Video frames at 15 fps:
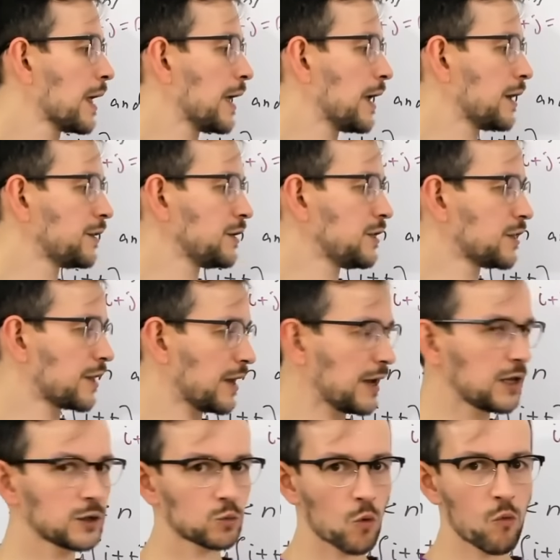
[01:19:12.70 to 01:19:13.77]
And in the
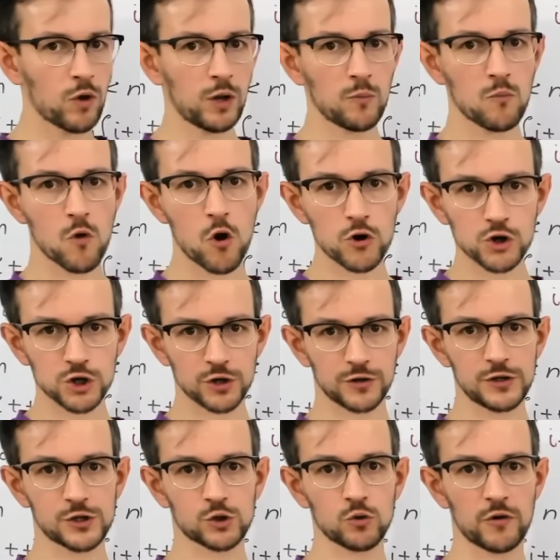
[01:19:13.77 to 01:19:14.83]
end, we will merge
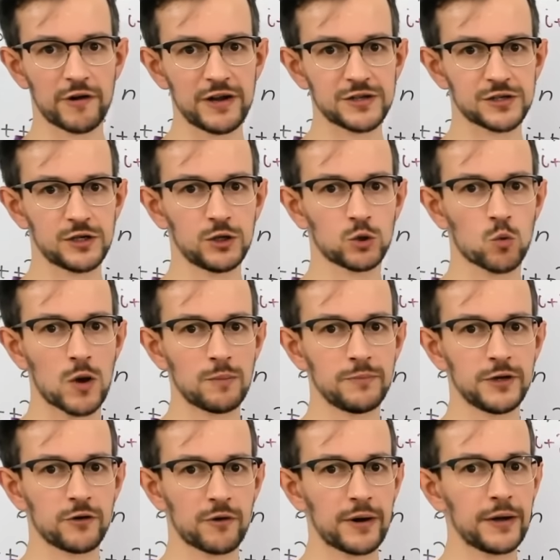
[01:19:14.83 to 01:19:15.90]
these two arrays into one
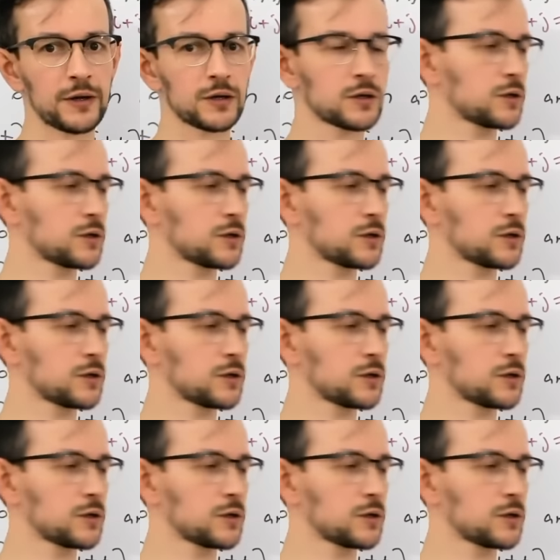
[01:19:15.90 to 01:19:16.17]
big array.